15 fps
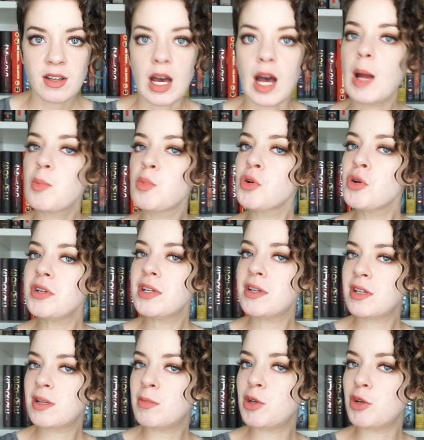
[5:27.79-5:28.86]
Aruda
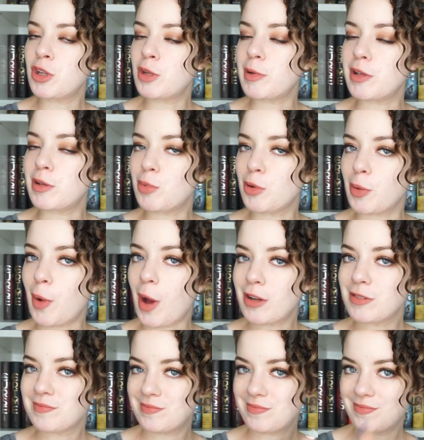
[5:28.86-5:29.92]
did Beauty and the Beast pretty well,